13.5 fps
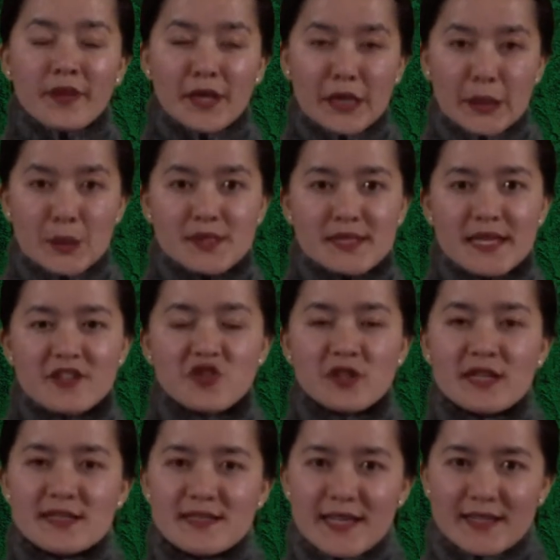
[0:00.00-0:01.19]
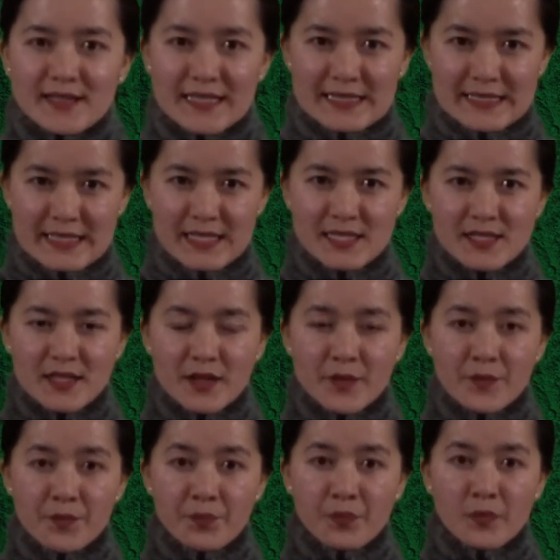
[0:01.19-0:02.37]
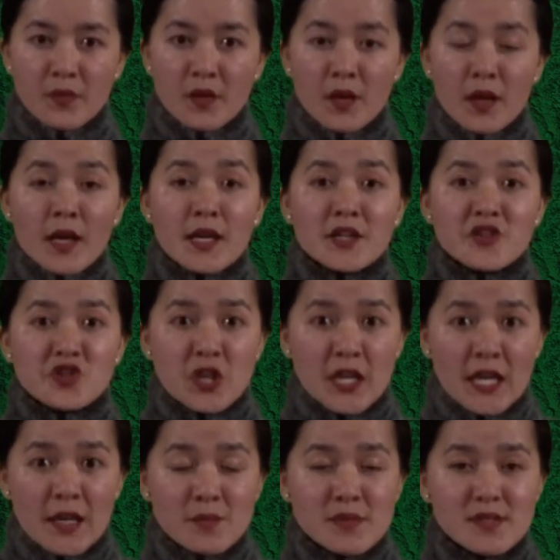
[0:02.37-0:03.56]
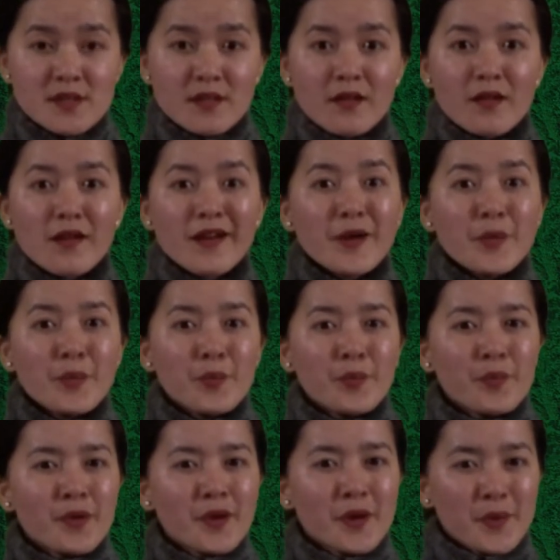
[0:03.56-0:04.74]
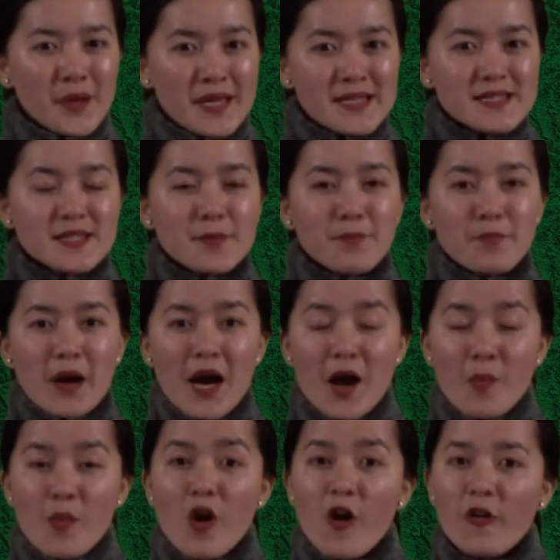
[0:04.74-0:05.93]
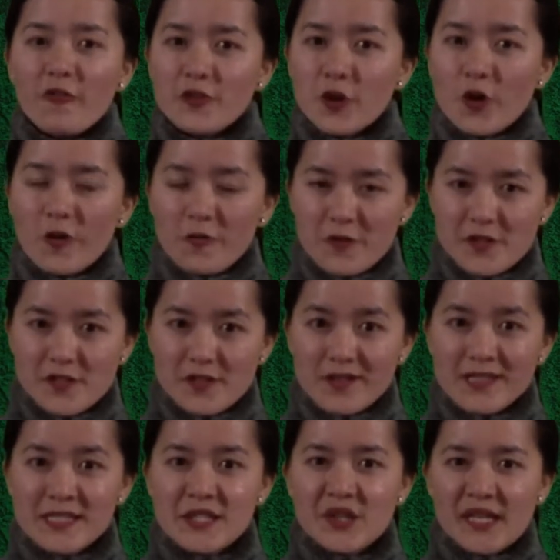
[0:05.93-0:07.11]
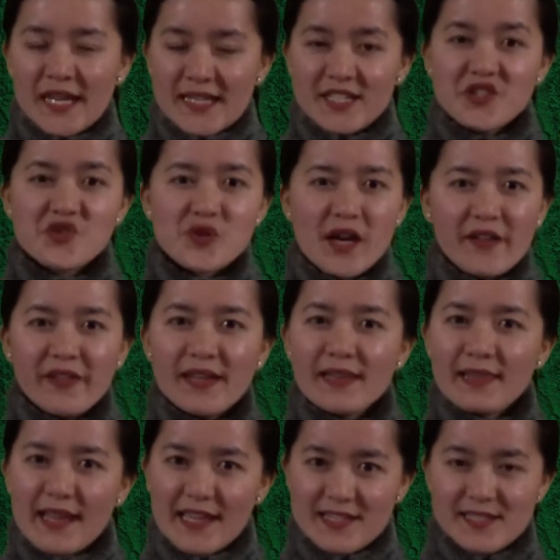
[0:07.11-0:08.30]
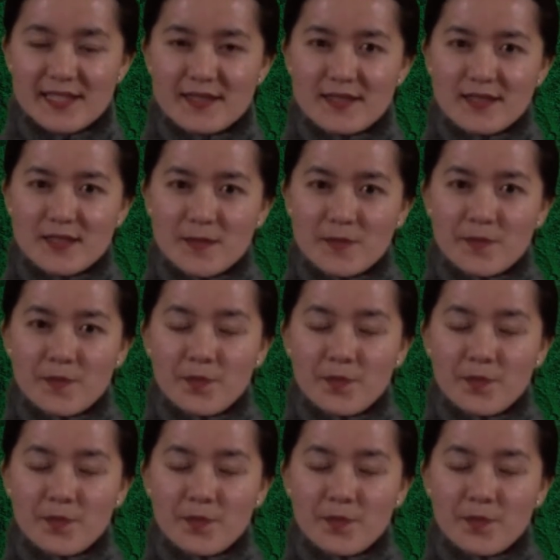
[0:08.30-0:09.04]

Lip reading: The usage in a sentence is, James greased the palm of the officer to get a driving license.